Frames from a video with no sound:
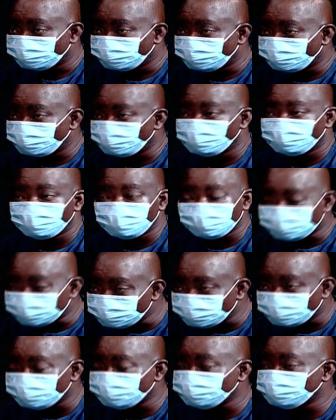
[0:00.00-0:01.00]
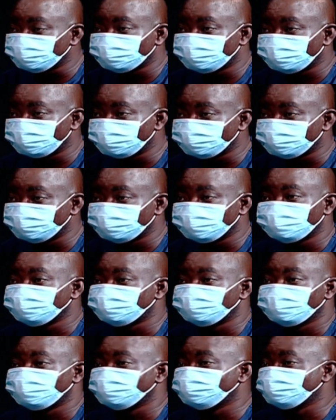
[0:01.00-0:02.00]
unless the consultant didn't
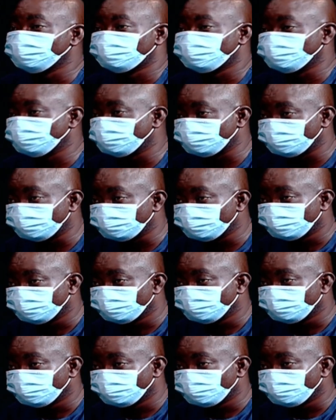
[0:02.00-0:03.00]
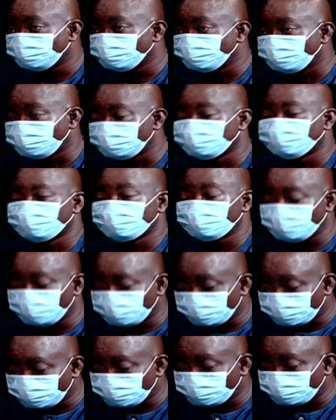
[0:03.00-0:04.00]
tell us the truth. But from
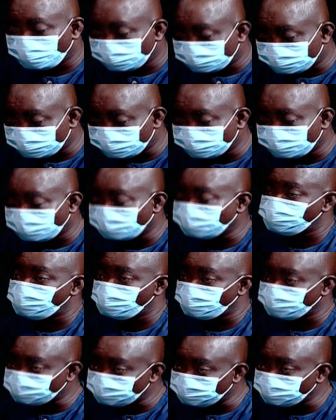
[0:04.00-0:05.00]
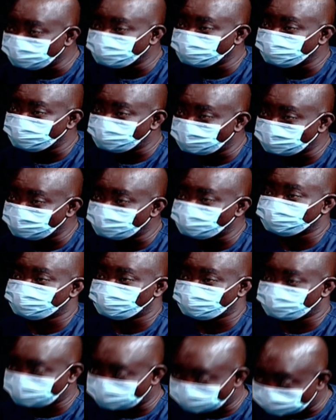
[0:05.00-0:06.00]
what the report given by the
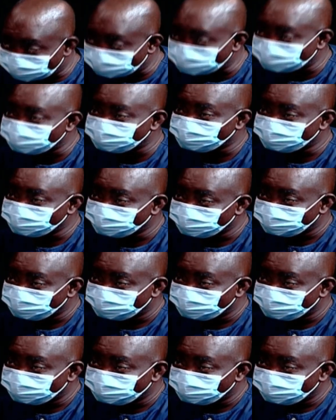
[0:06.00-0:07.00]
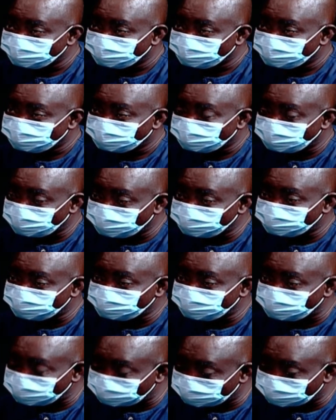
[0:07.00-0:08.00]
consultant, and
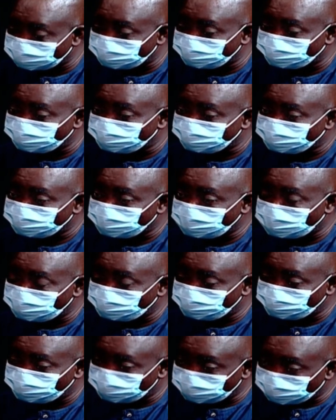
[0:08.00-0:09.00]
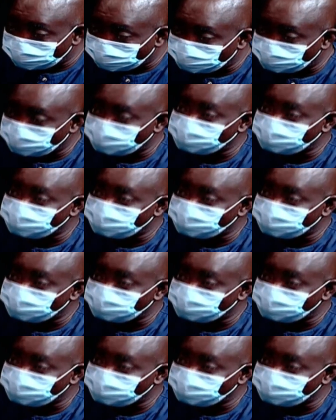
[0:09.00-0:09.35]
next time I will bring you the